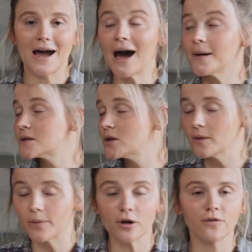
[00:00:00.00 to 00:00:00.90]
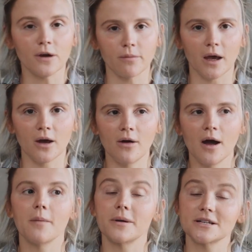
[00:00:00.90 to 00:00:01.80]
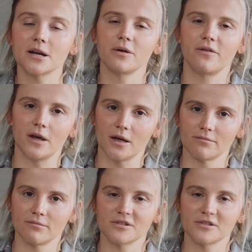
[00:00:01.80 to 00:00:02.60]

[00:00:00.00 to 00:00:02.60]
absolutely perfect mayo, but it's gonna be vegan,